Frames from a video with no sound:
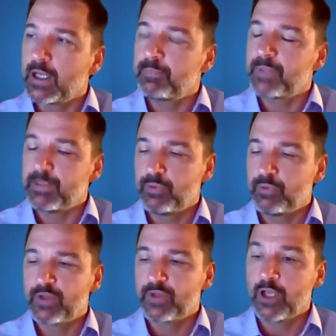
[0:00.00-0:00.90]

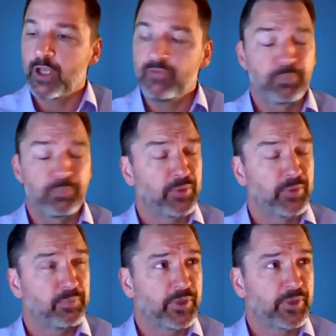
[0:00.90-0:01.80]
people with COVID,
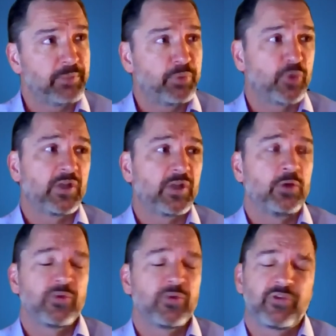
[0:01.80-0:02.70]
but
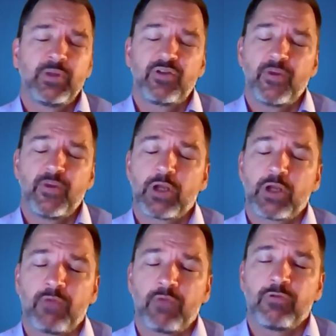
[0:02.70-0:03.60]
importantly also in terms of
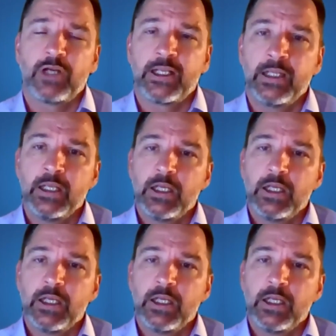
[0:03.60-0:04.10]
recovering